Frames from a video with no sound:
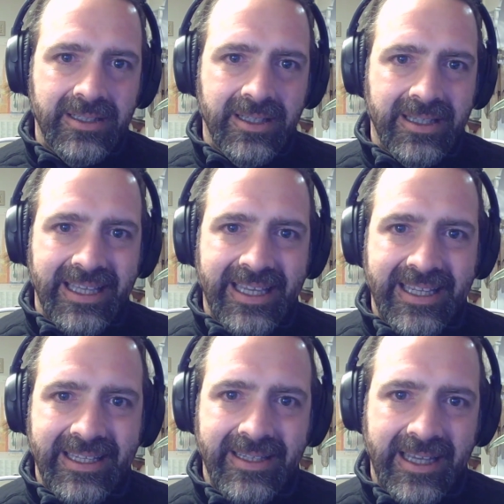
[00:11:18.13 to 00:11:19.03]

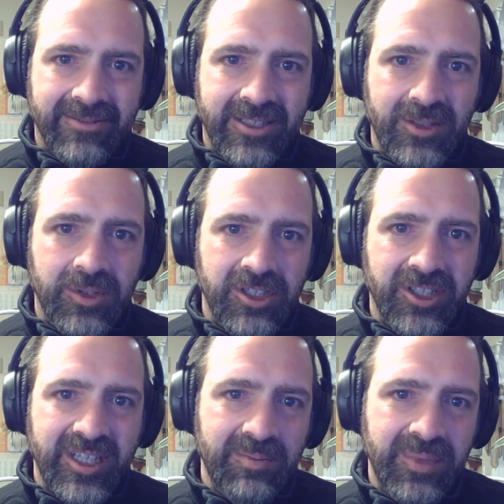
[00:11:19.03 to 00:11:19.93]
they have to do a
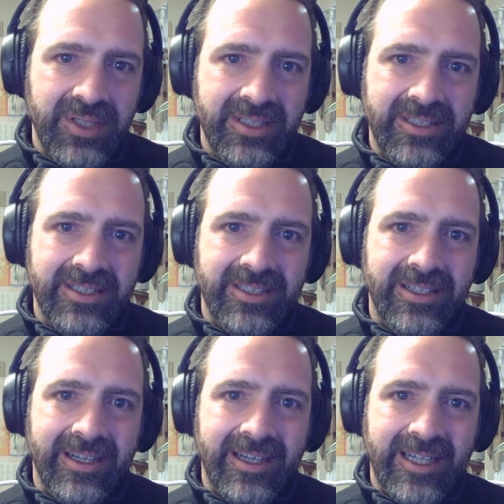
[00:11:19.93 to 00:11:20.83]
lookup.
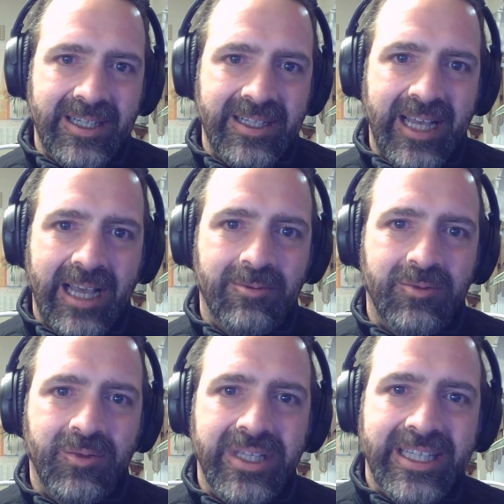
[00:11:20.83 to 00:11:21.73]
Have
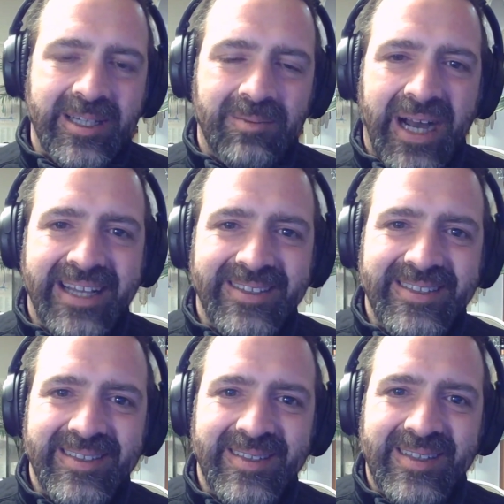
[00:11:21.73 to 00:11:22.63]
we
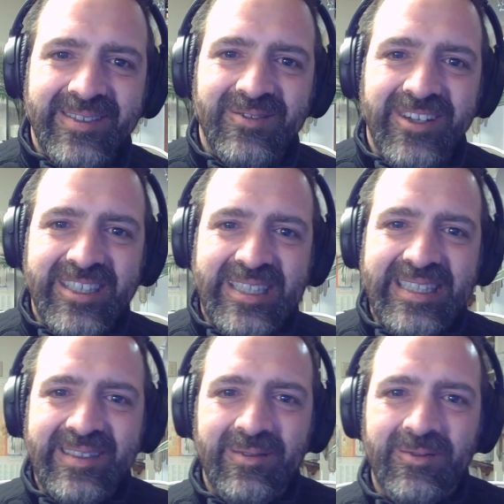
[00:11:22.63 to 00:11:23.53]
compiled this
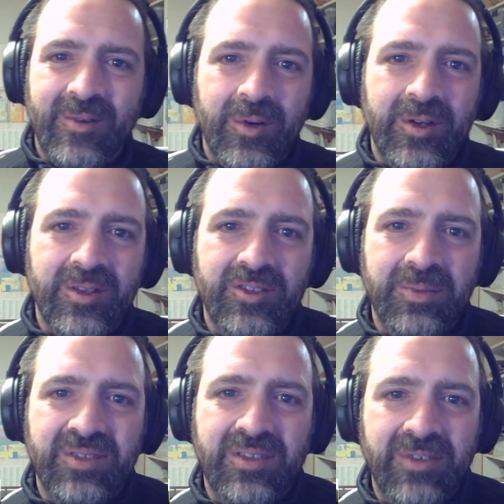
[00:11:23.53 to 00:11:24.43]
function for the
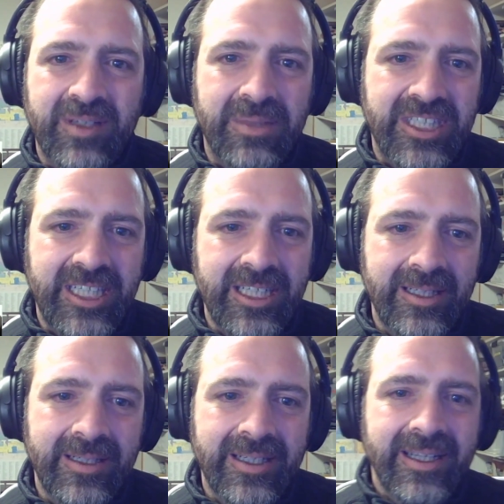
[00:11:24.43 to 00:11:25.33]
specific machine?
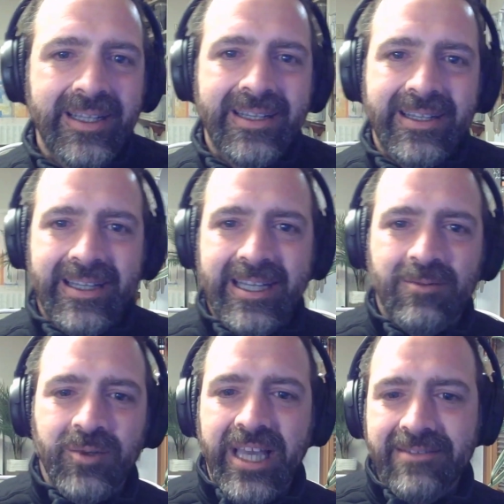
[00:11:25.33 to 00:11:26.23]

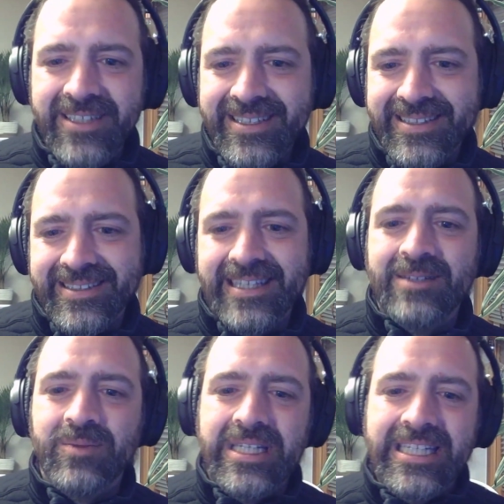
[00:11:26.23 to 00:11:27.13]
If we haven't,
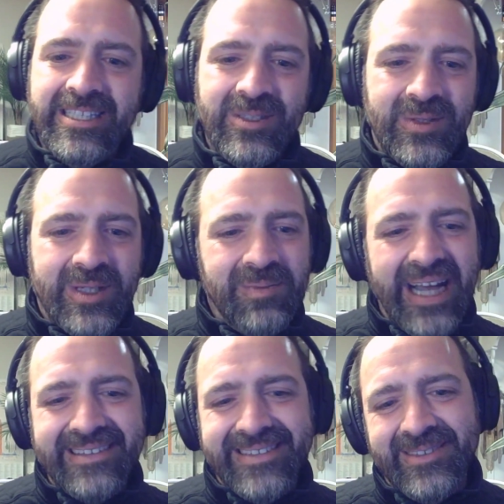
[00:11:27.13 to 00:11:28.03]
then we need to
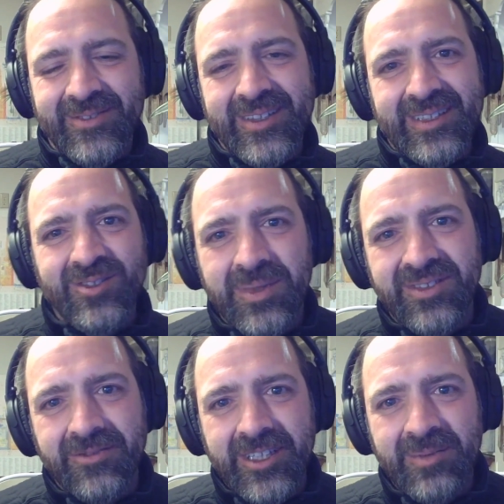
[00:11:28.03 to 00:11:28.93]
compile it for the
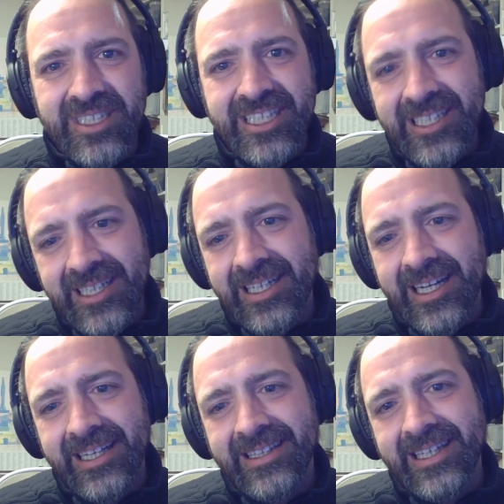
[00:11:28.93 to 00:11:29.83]
specific machine,
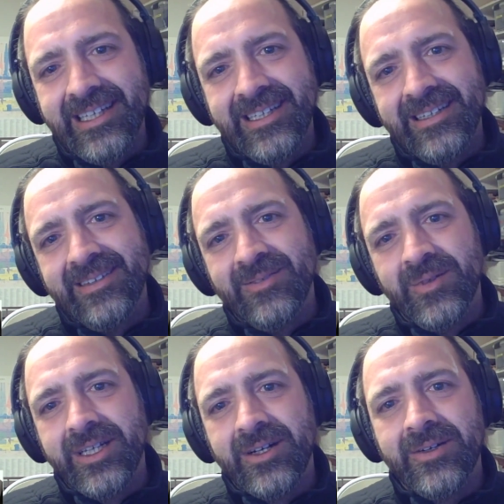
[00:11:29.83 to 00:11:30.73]
and then we
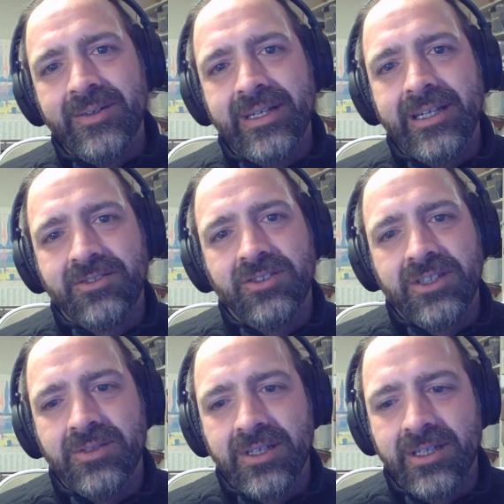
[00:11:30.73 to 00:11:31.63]
go and
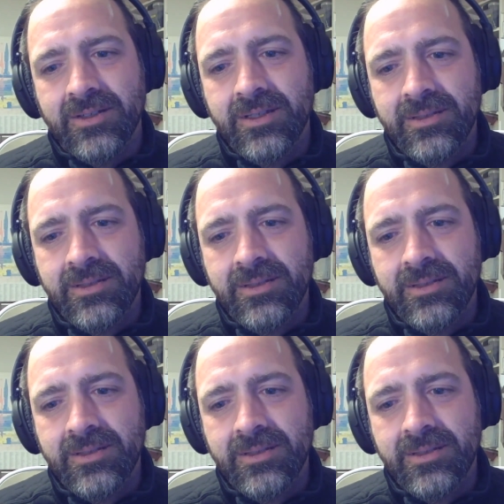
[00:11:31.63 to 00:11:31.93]
execute the code.